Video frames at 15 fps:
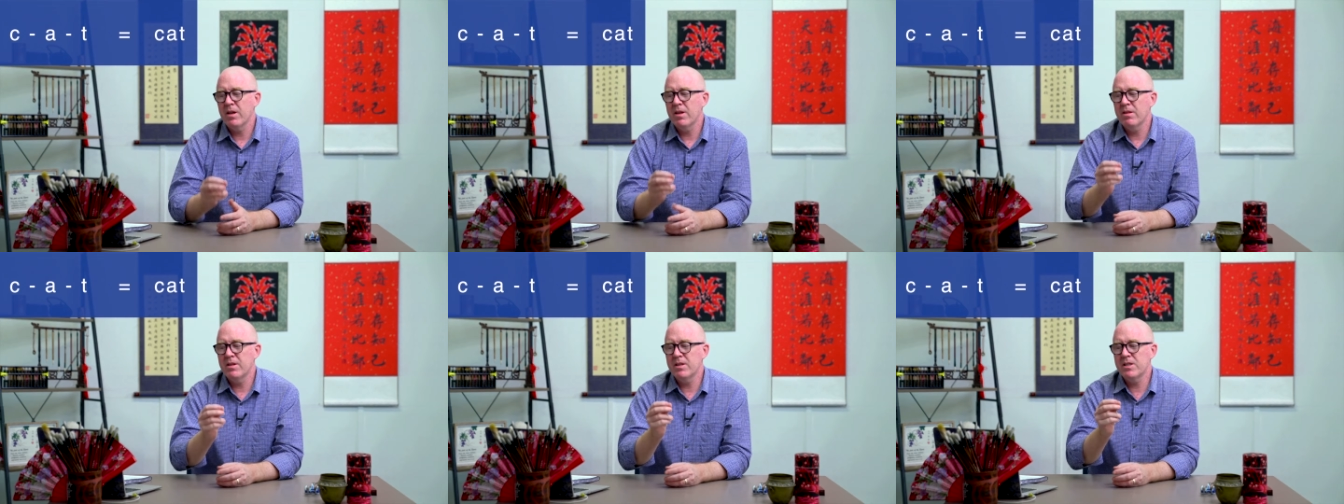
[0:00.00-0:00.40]

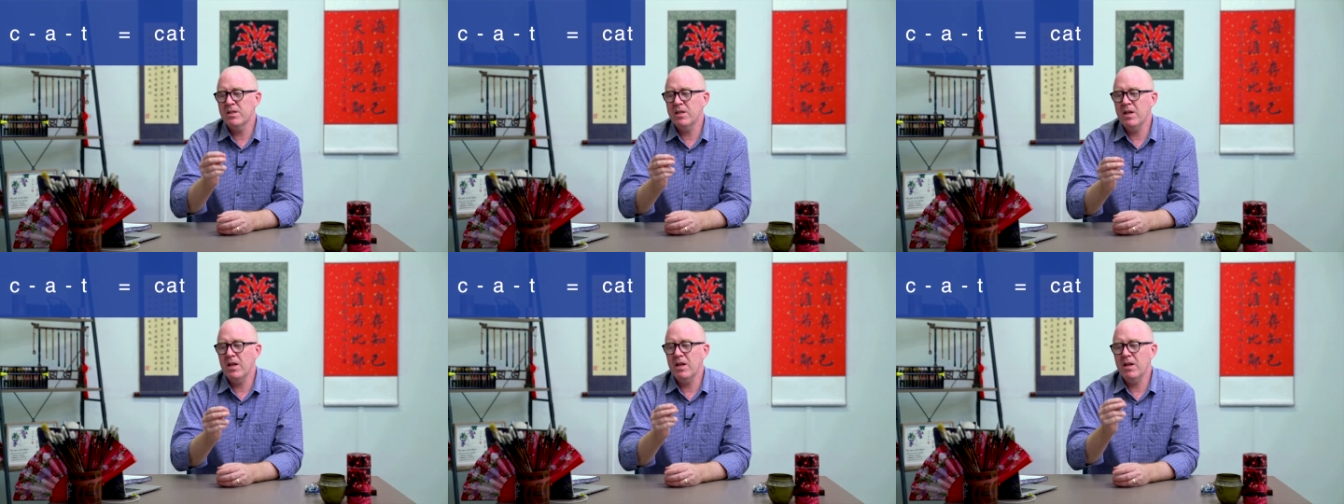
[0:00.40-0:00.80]
the
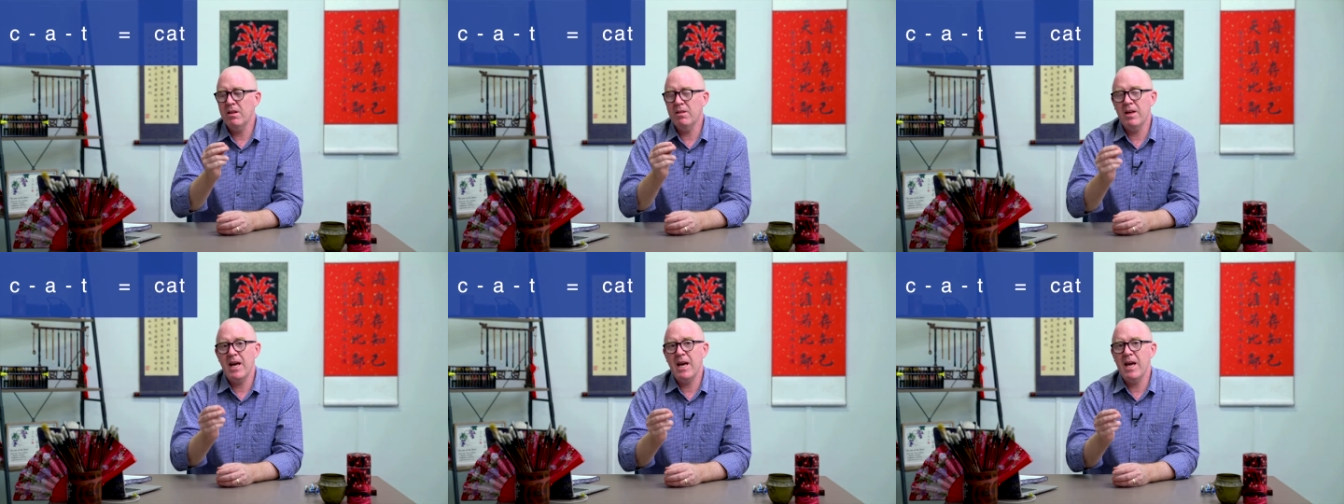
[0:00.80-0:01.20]
C,
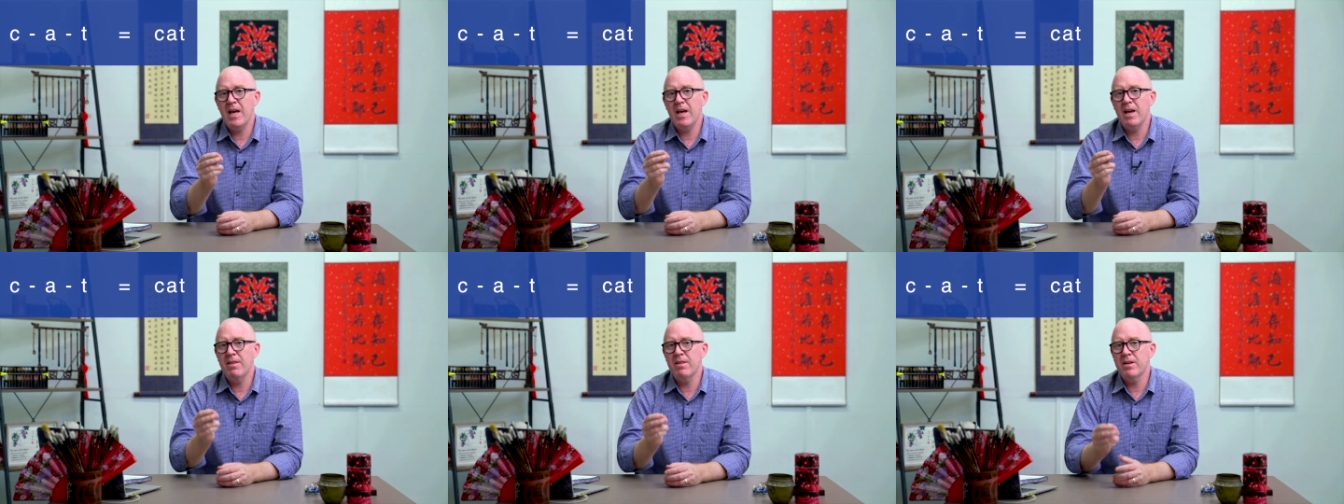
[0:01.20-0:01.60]
the
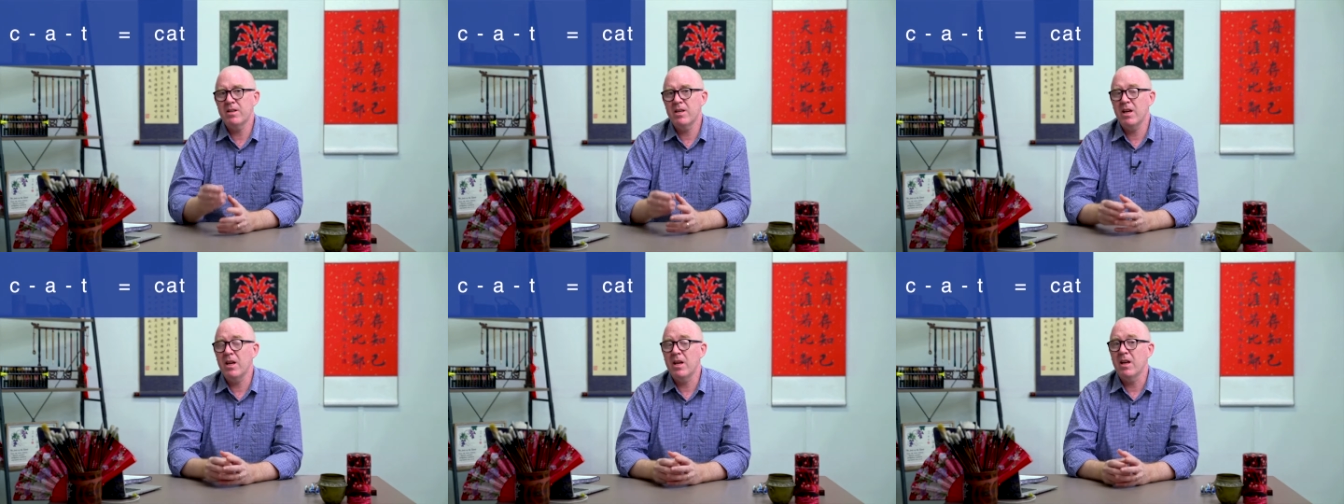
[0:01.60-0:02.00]
A, and the
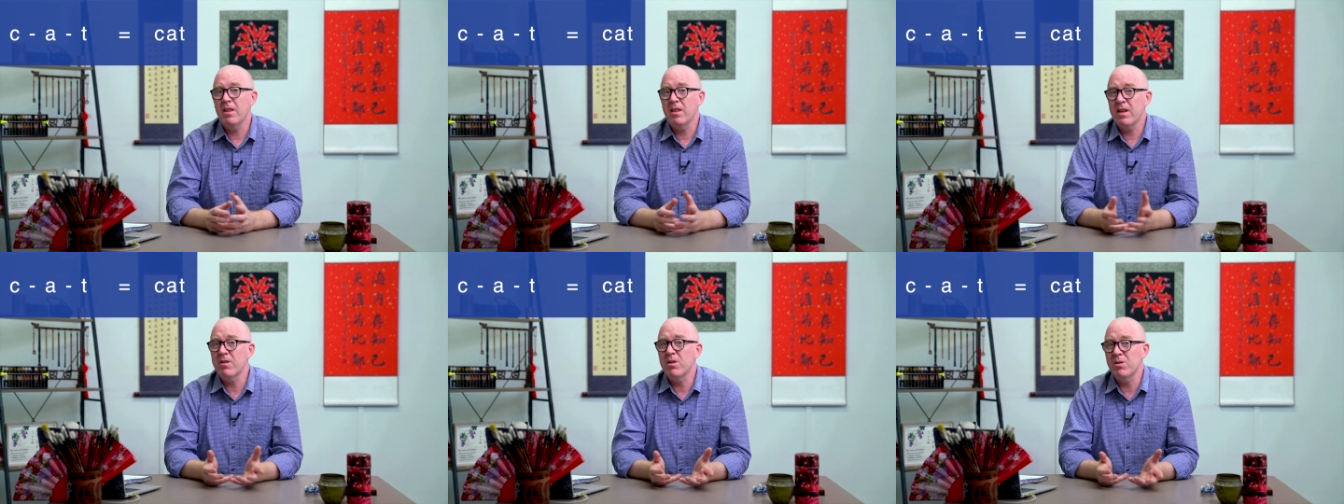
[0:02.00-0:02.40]
T,
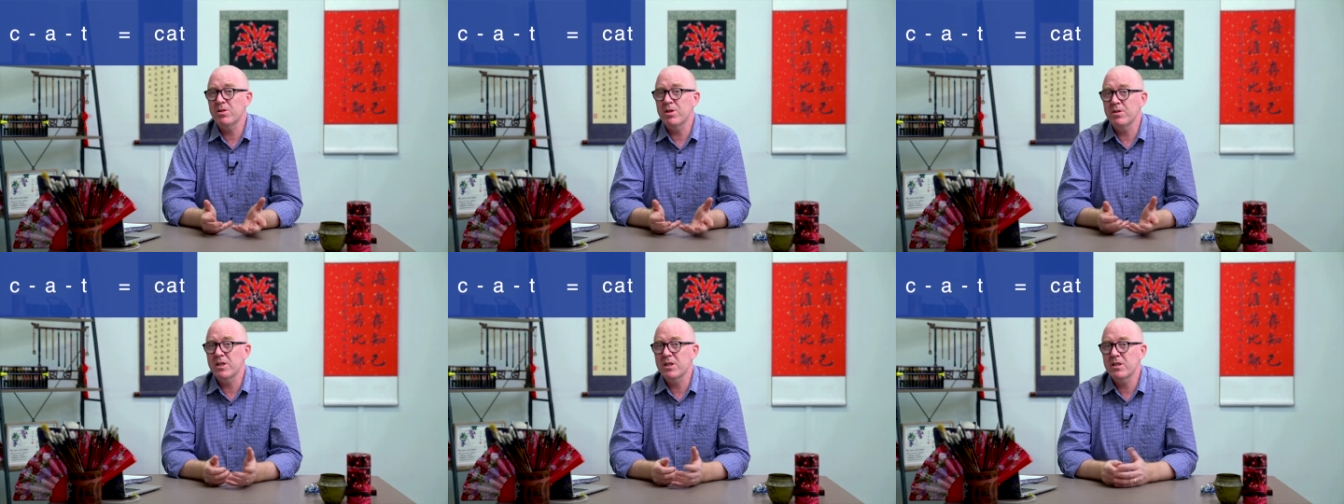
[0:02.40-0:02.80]
they're
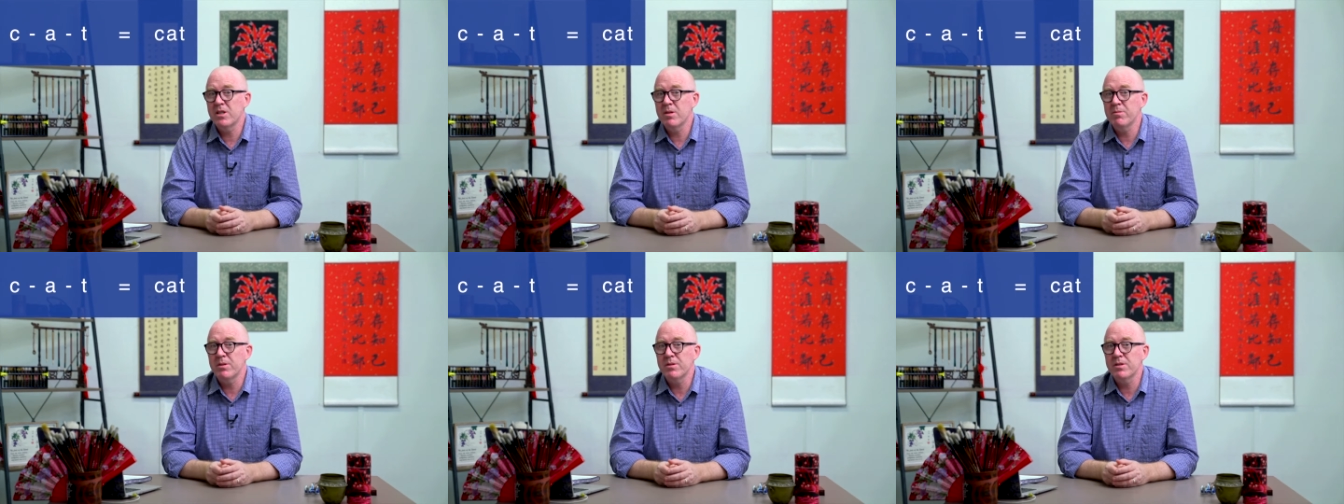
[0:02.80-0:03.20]
also just
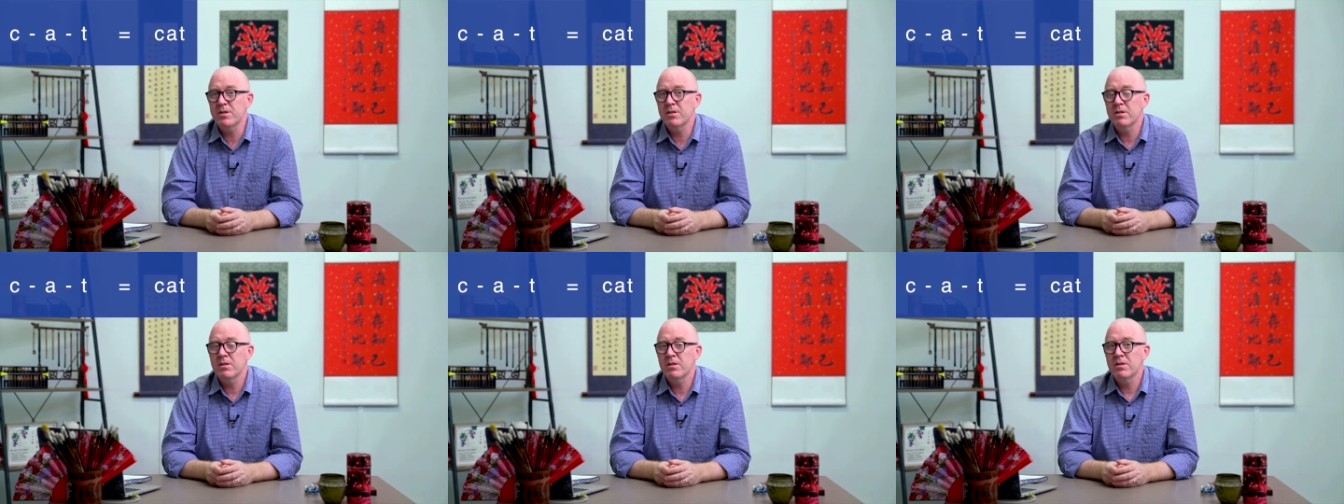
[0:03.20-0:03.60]
symbols.